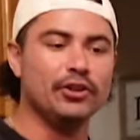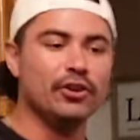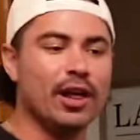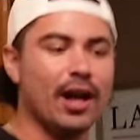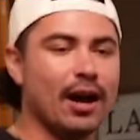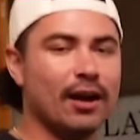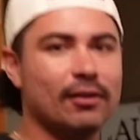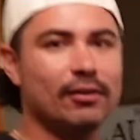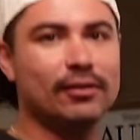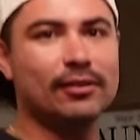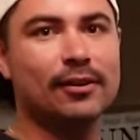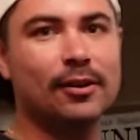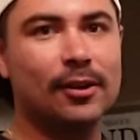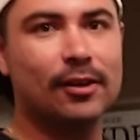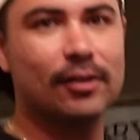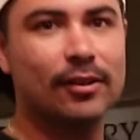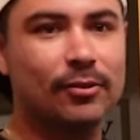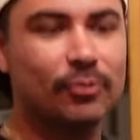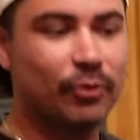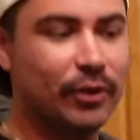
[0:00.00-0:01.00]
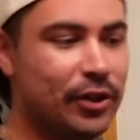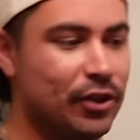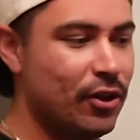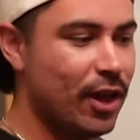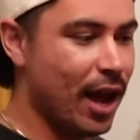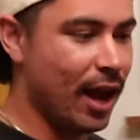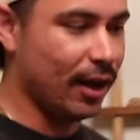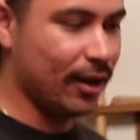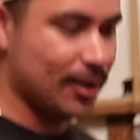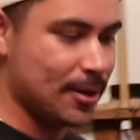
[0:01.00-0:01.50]
happened. No, that's
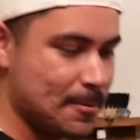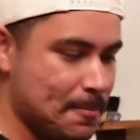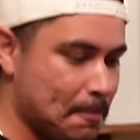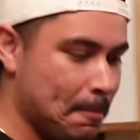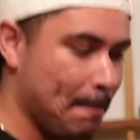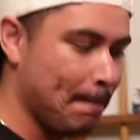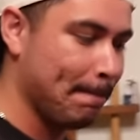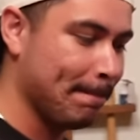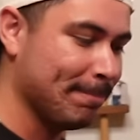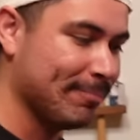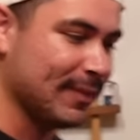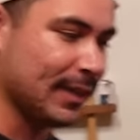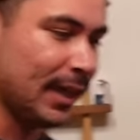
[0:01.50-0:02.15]
your intro. That's your intro.